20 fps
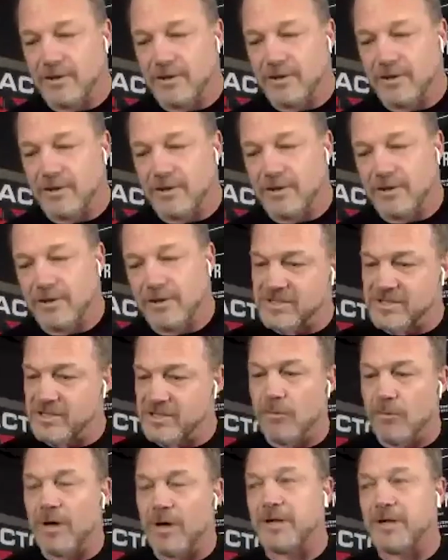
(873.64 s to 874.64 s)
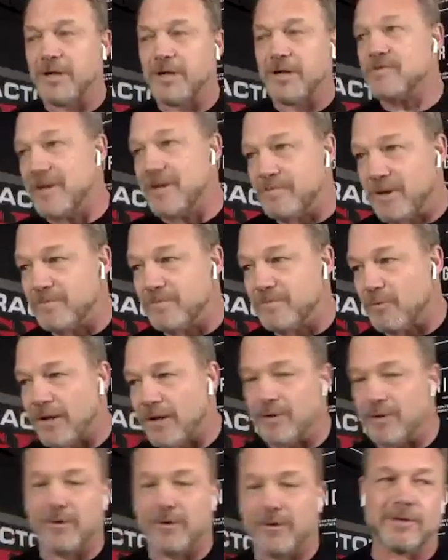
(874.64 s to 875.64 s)
all these things, you want to treat people
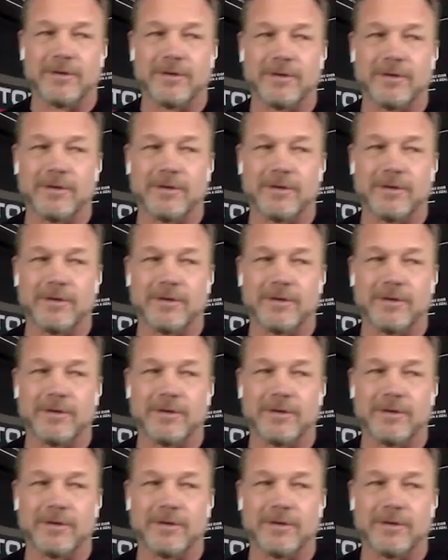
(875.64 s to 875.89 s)
well. You want